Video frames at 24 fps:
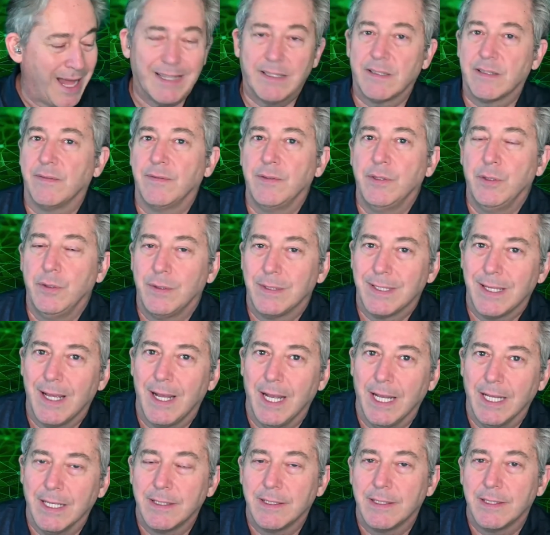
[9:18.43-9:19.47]
of new
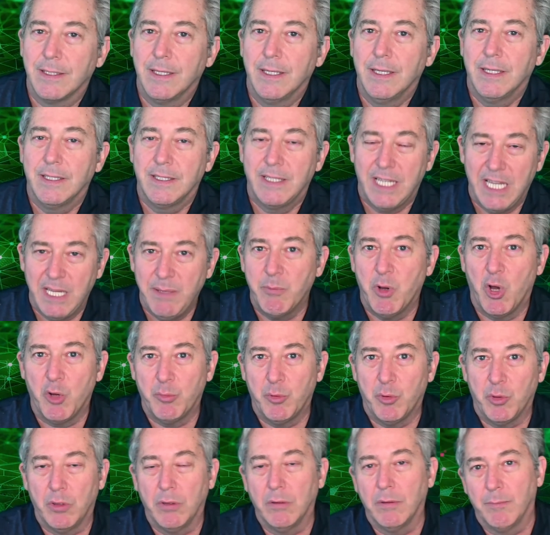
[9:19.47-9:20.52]
sites,
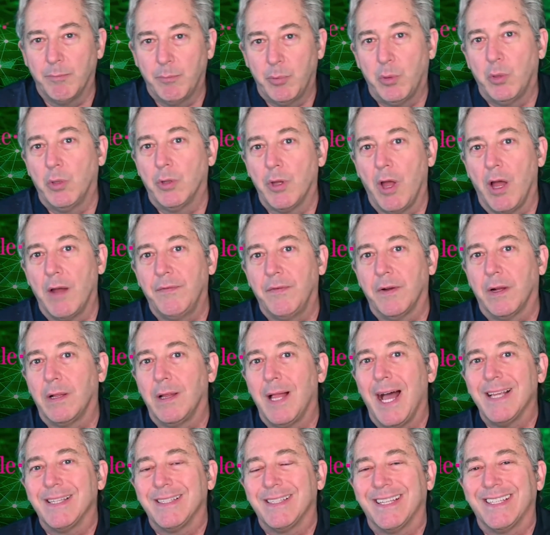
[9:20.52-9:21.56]
T-Mobile pulled off a
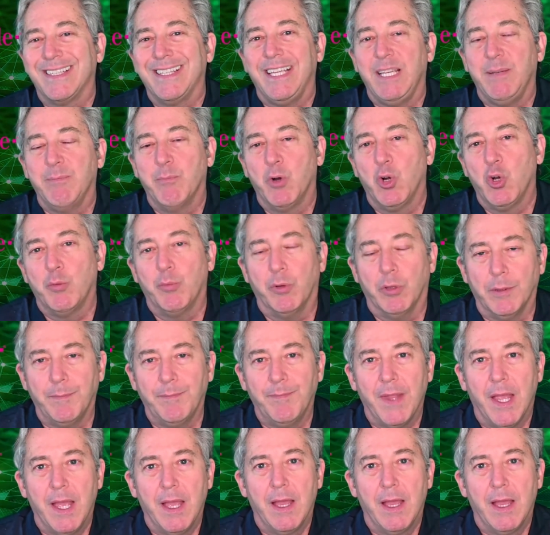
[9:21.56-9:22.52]
classic T-Mobile